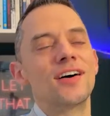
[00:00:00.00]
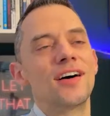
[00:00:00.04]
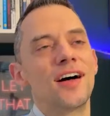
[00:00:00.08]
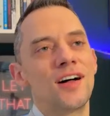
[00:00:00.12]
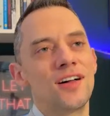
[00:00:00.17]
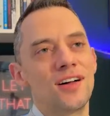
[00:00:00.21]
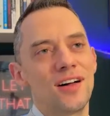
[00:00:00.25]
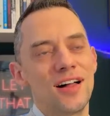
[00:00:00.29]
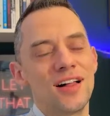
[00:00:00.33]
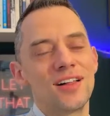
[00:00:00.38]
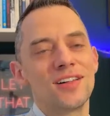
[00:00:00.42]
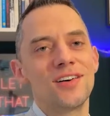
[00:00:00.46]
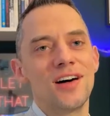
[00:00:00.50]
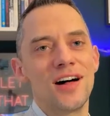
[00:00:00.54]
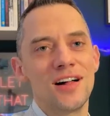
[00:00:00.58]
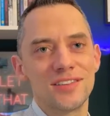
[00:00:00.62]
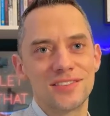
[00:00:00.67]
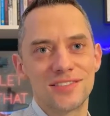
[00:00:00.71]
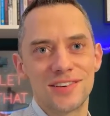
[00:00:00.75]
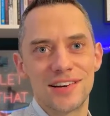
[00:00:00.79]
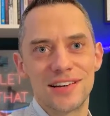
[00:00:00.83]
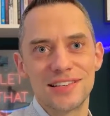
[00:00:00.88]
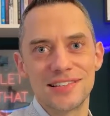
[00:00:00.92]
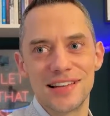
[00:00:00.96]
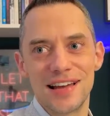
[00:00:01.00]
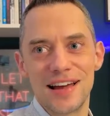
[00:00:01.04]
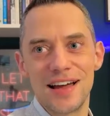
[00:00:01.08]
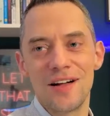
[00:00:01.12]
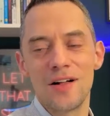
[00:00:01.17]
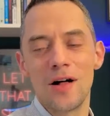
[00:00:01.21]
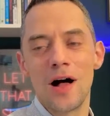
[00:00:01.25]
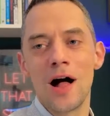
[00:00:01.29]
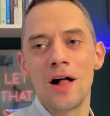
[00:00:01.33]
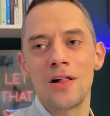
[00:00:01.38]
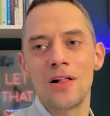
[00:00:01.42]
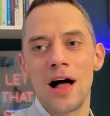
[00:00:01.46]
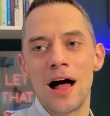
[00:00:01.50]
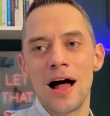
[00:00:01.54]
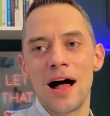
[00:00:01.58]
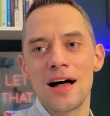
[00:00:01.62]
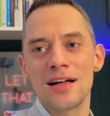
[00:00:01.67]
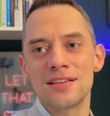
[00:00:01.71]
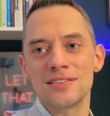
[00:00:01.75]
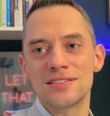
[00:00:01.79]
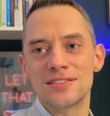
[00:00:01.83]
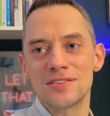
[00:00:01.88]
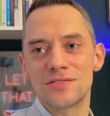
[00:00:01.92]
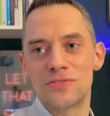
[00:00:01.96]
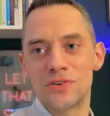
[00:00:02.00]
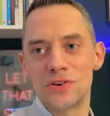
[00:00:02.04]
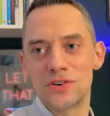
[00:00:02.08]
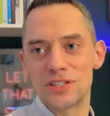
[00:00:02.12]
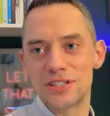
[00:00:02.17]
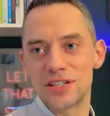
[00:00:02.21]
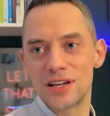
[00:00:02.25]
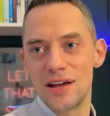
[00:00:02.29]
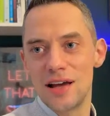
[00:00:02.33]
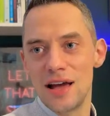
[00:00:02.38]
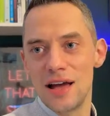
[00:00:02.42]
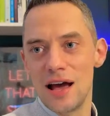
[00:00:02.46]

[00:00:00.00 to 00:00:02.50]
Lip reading: I'll translate. I'll answer first.